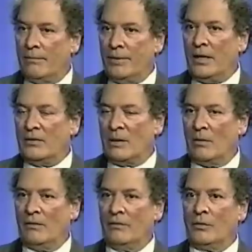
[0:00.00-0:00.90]
being
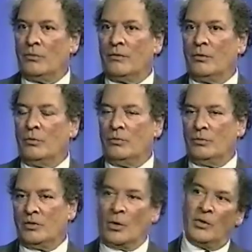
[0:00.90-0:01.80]
someone who, who
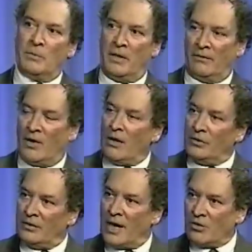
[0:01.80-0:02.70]
has always been
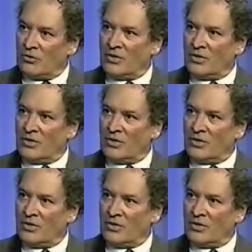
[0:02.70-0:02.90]
involved in that natural